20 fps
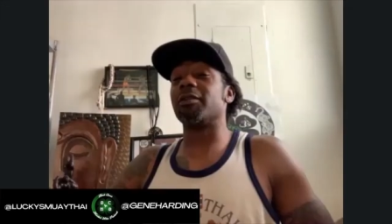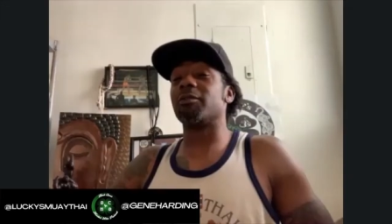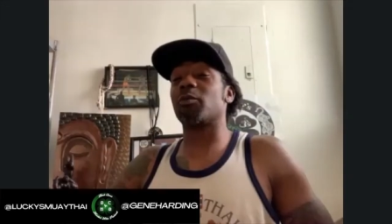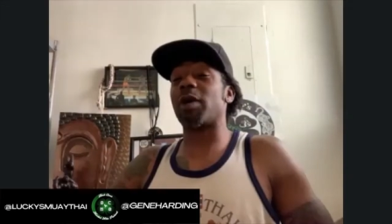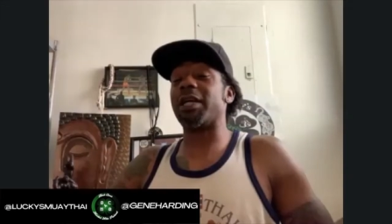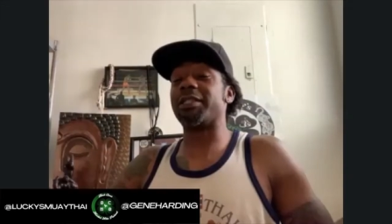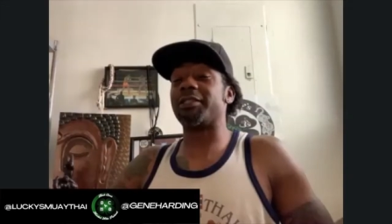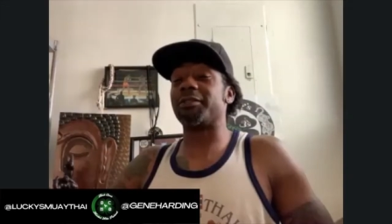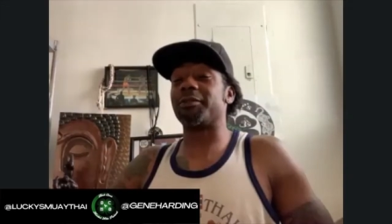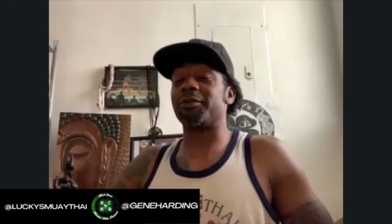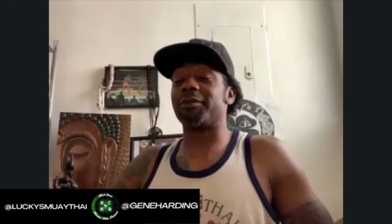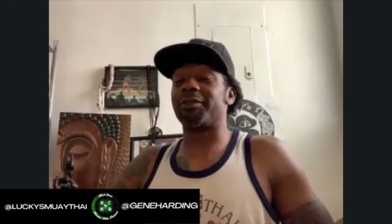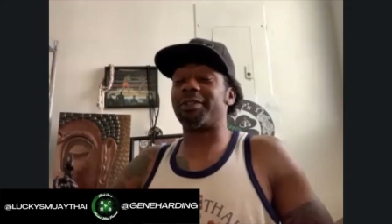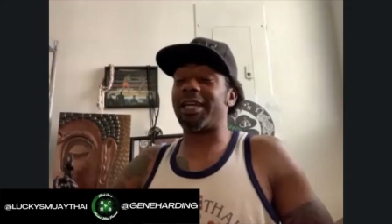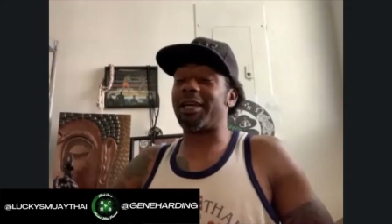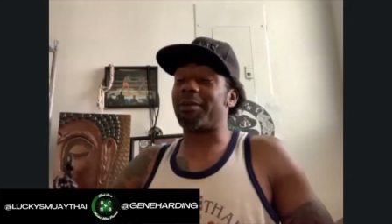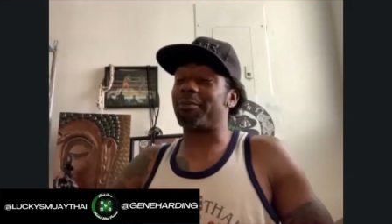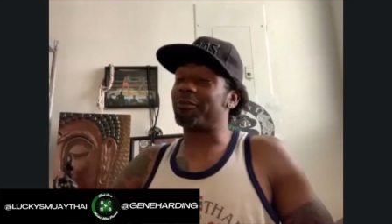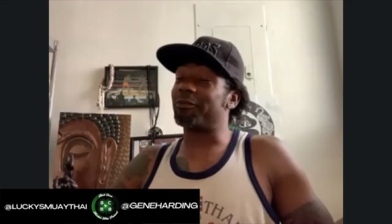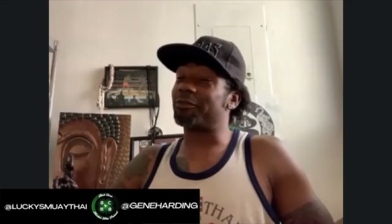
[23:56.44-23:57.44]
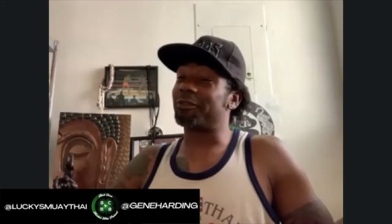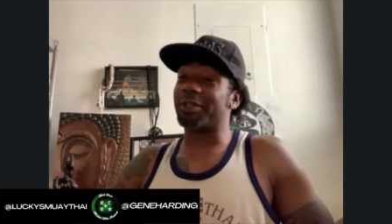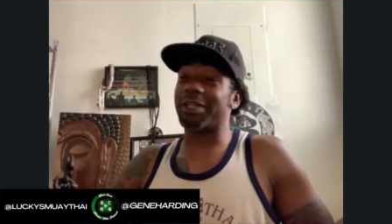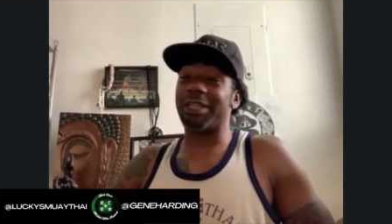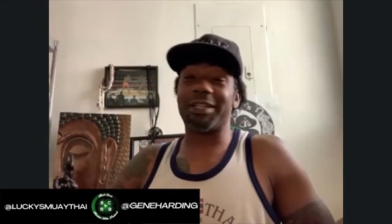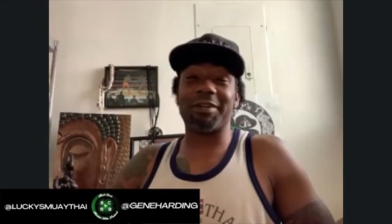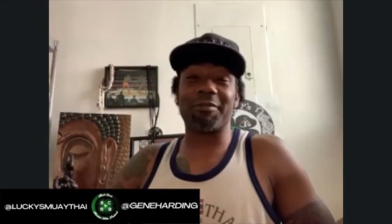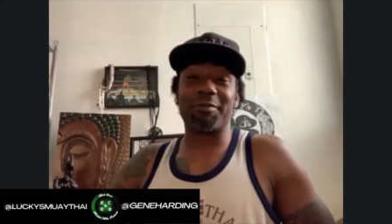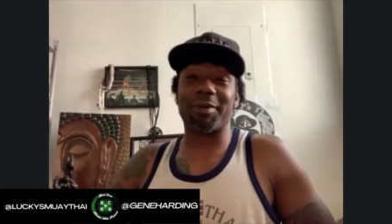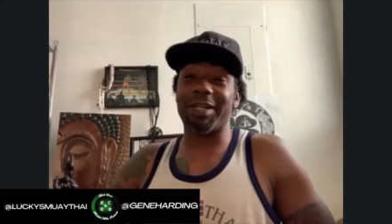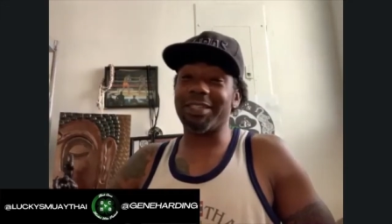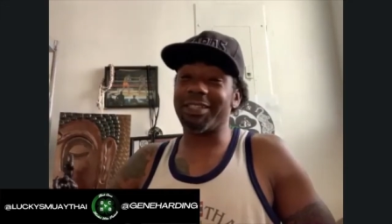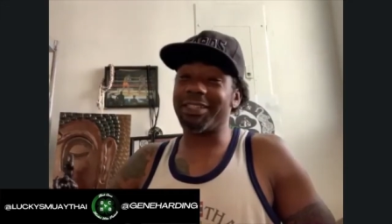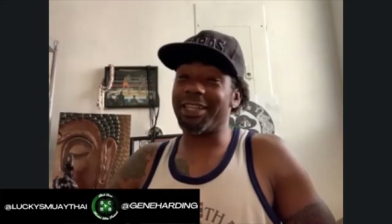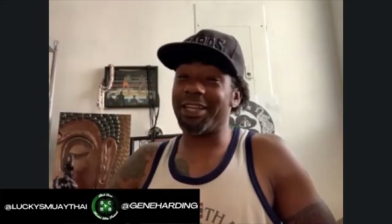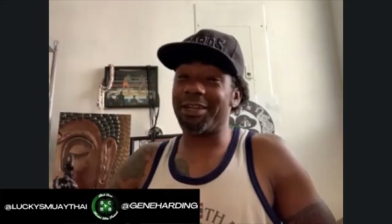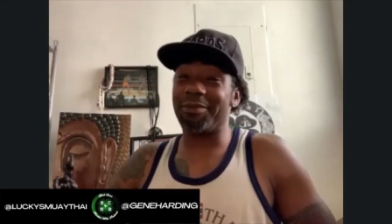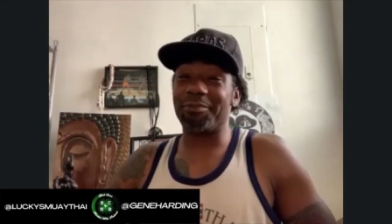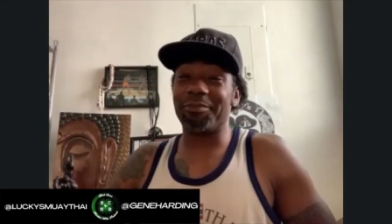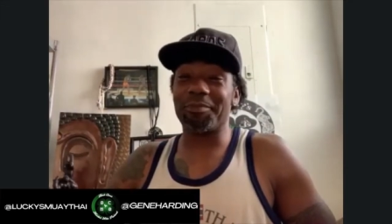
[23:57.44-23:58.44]
white dude? Damn, I'm forgetting everybody's
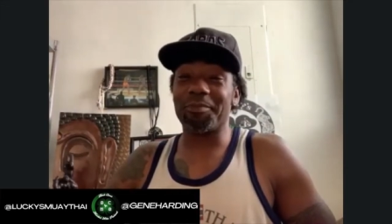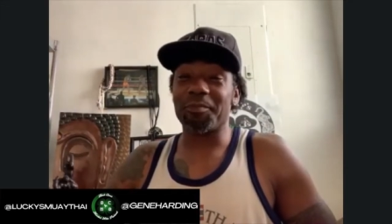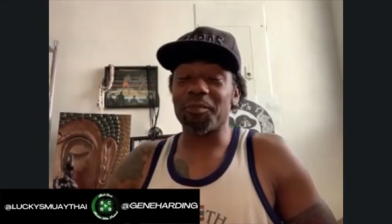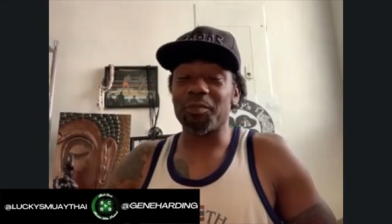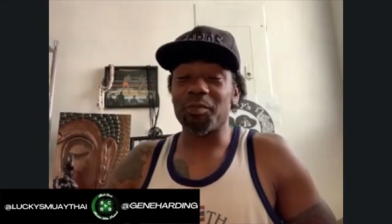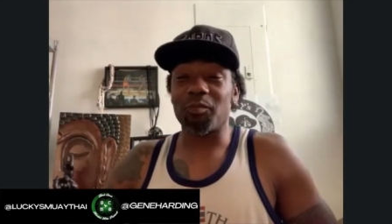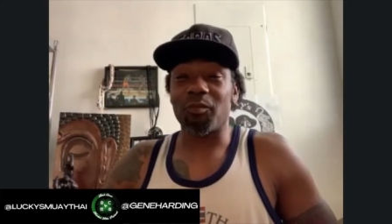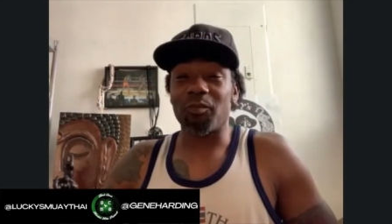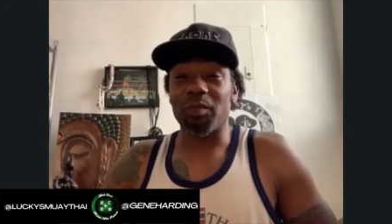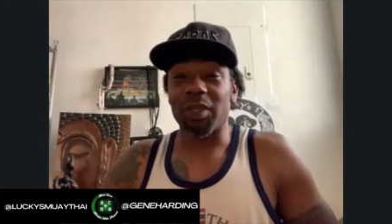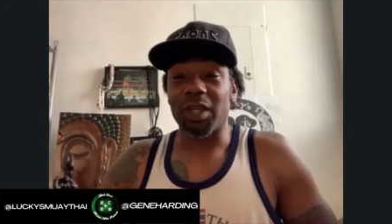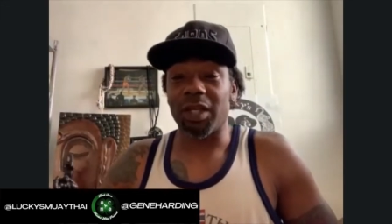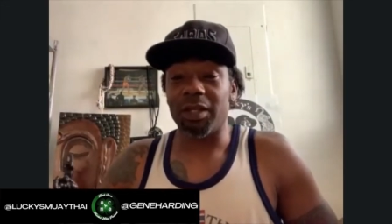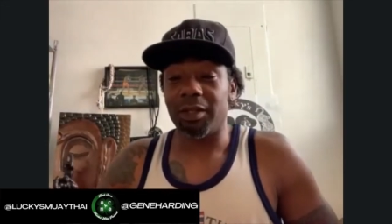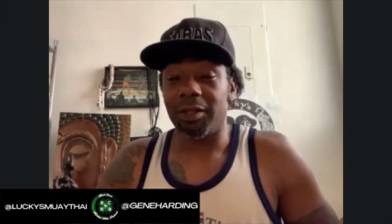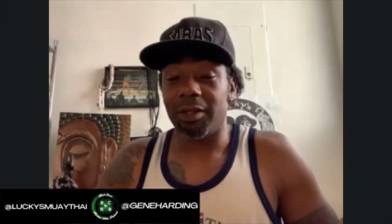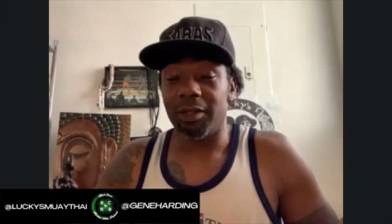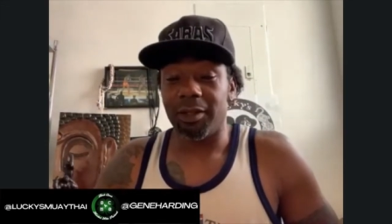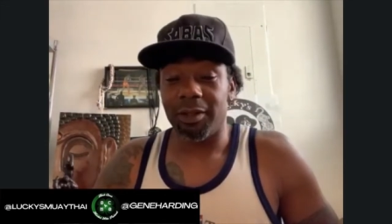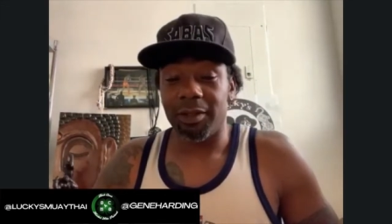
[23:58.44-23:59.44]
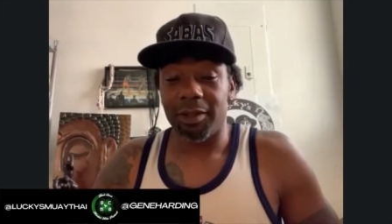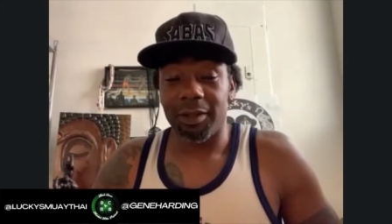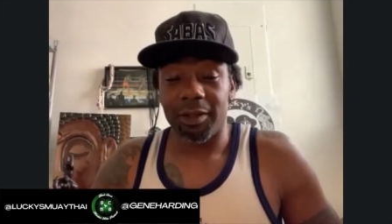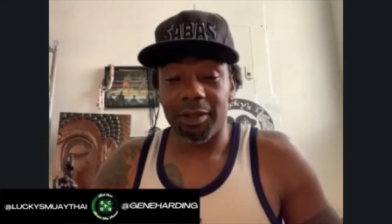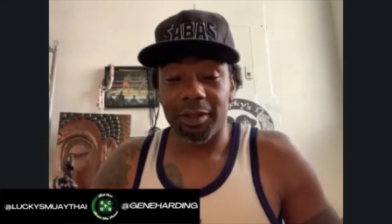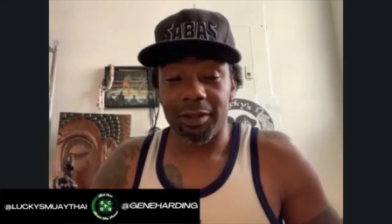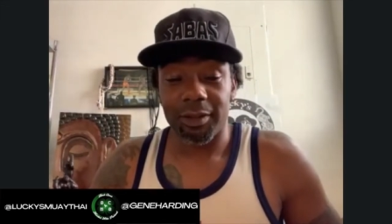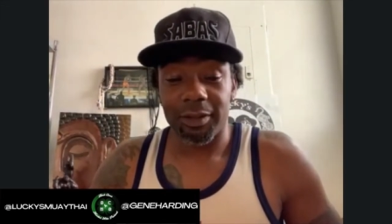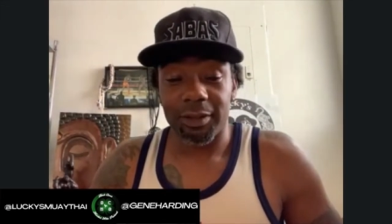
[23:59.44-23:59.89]
name.